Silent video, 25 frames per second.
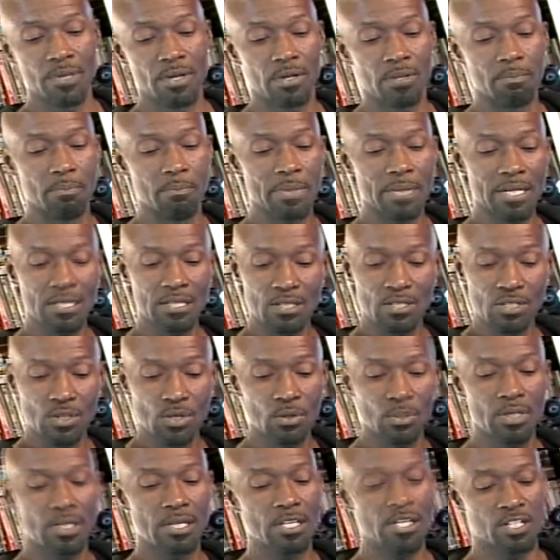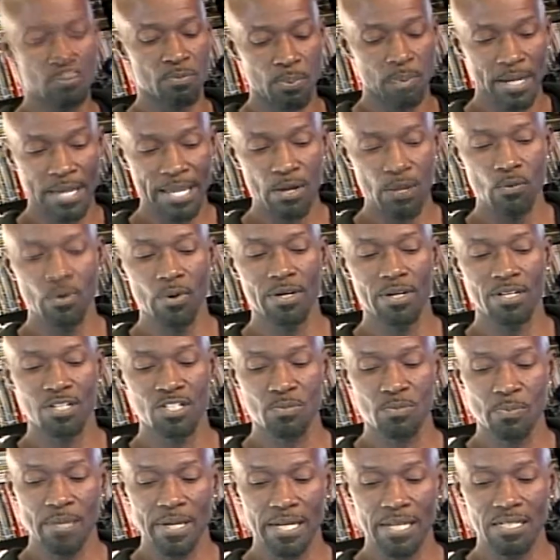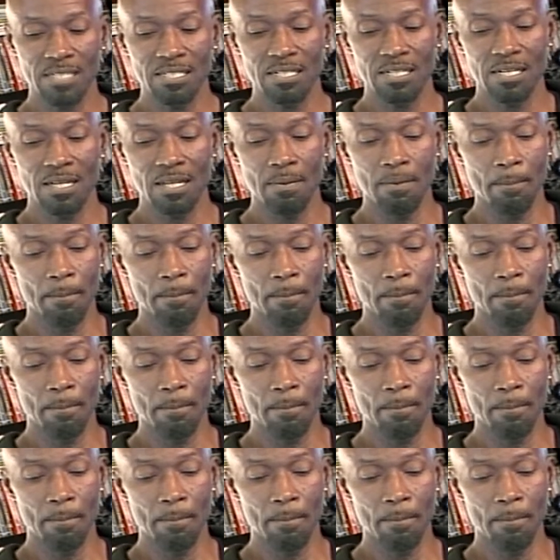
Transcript: Minnesota is playing where expected.